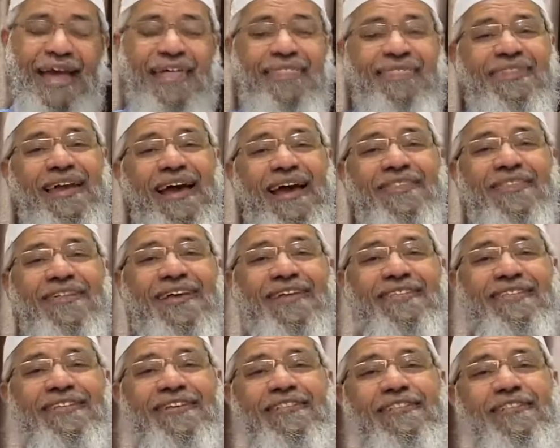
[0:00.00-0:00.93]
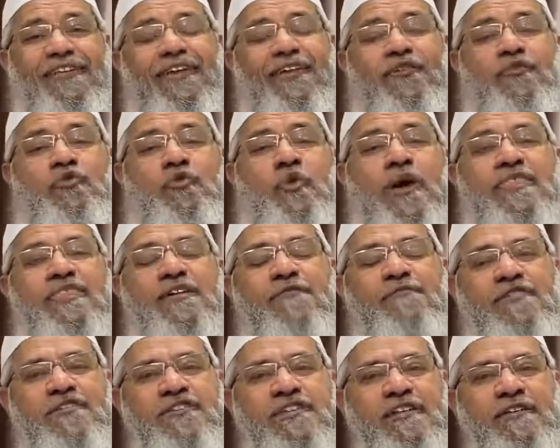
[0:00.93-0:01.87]
and the other hadith says 2 are
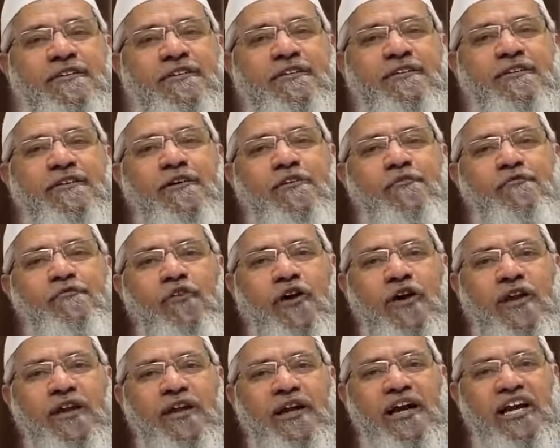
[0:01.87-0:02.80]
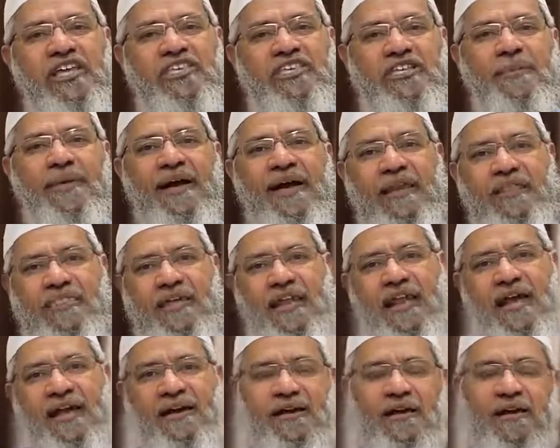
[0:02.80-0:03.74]
sufficient for a Jama'ah in
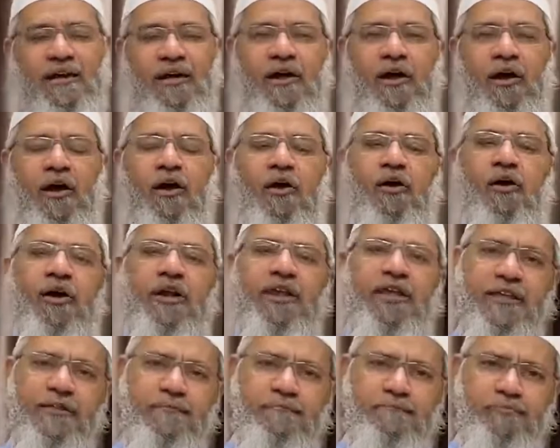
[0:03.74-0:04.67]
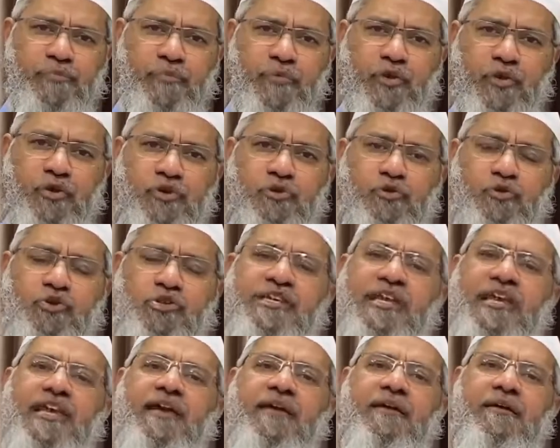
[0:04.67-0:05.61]
Salah, according to
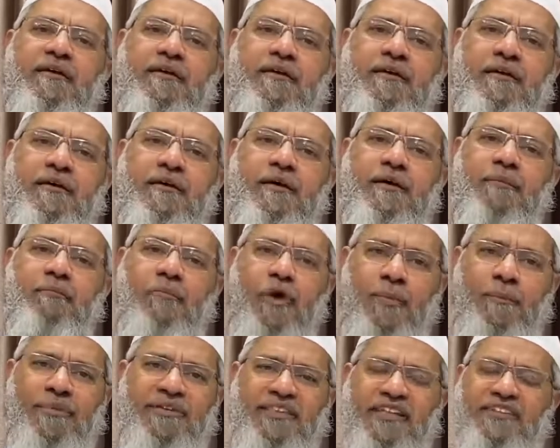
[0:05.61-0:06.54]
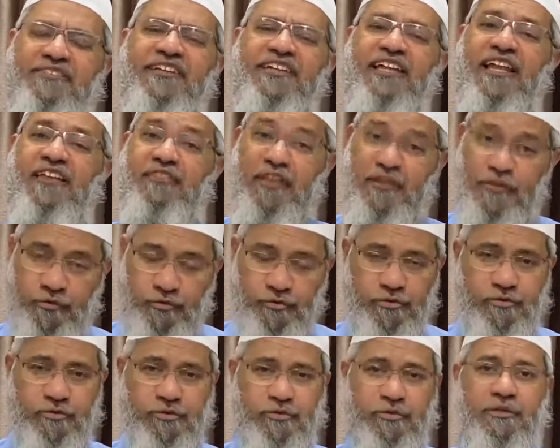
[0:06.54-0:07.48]
Sheikh Muhammad Hassan
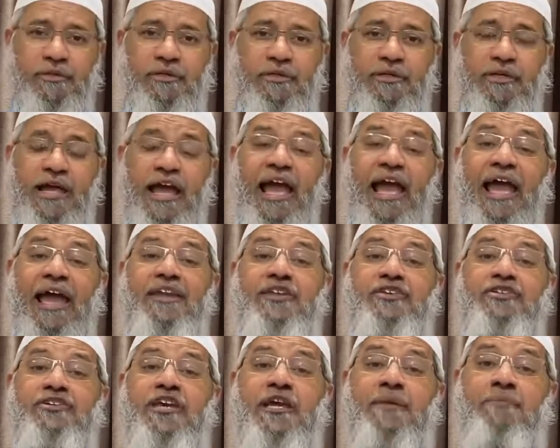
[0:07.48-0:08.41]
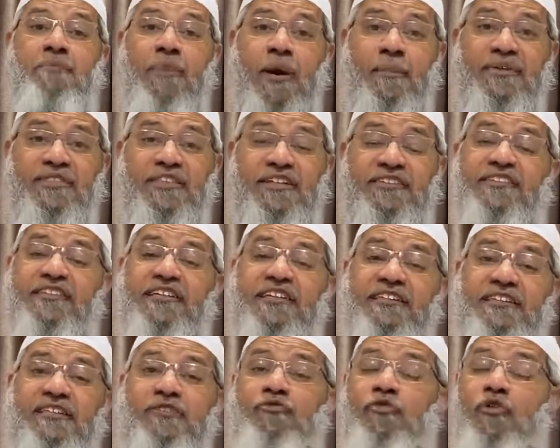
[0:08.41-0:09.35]
Ad-Dadu, and Sheikh Muhammad
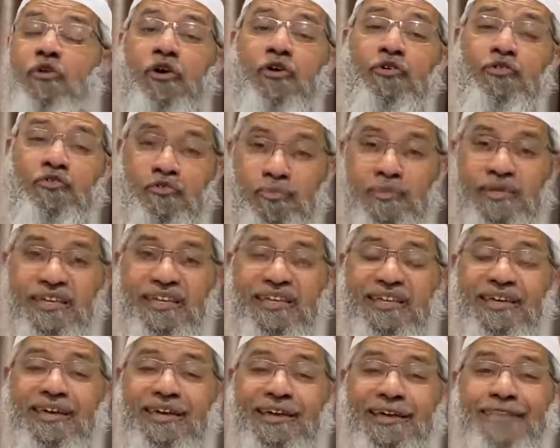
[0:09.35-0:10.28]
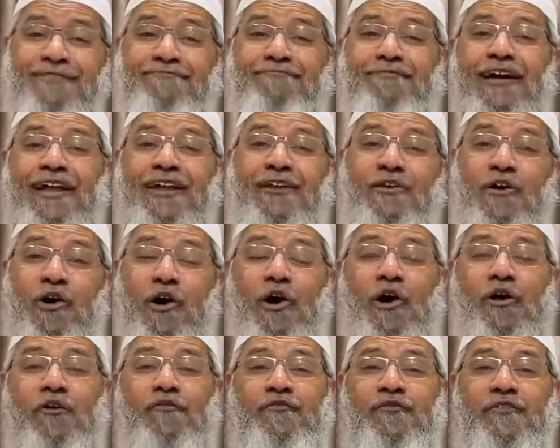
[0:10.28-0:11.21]
Hassan Ad-Dadu, according to me, is one
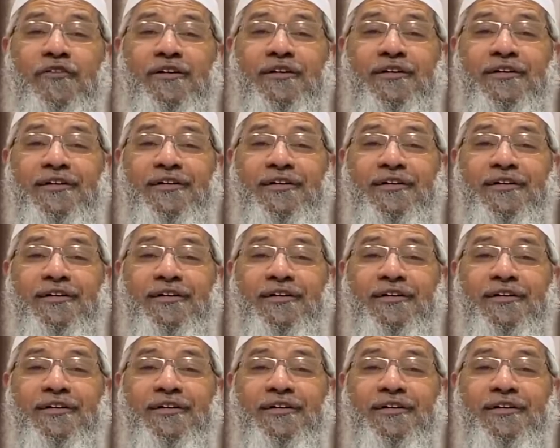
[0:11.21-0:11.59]
of